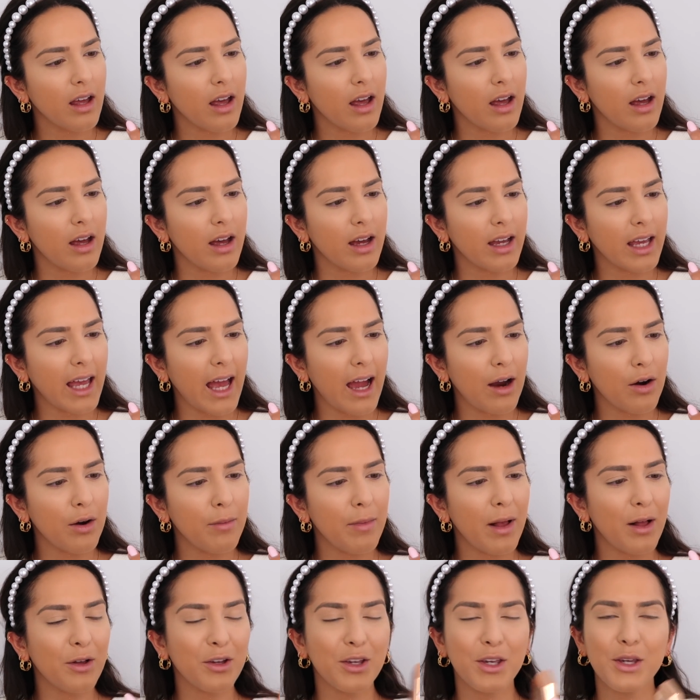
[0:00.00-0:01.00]
Uh,
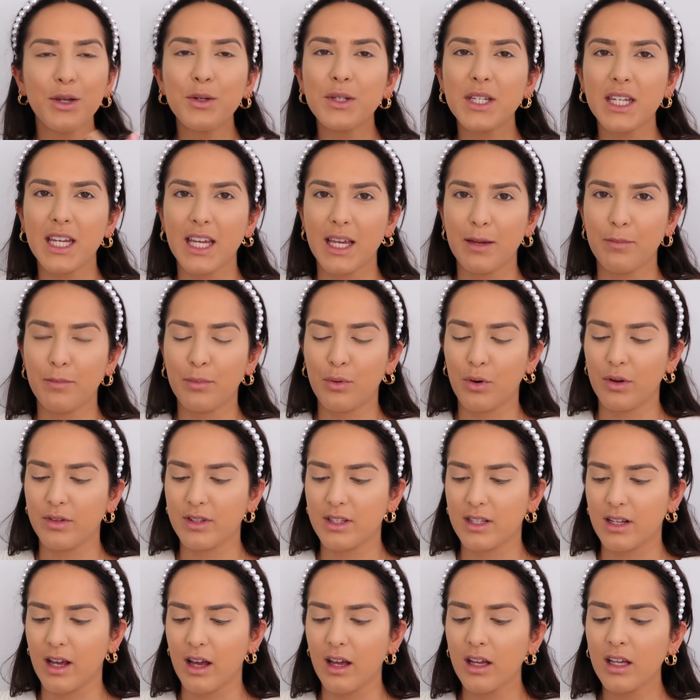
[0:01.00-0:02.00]
Caramel Cutie
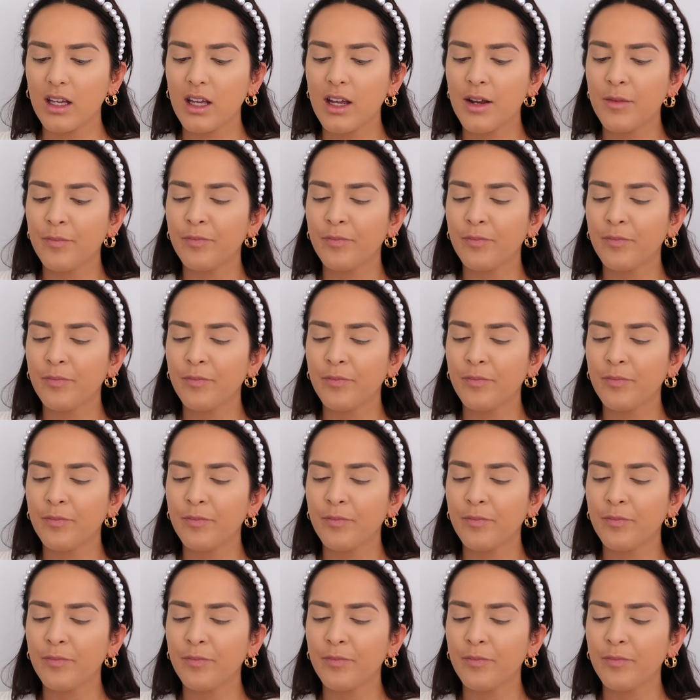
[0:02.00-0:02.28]
bronzer.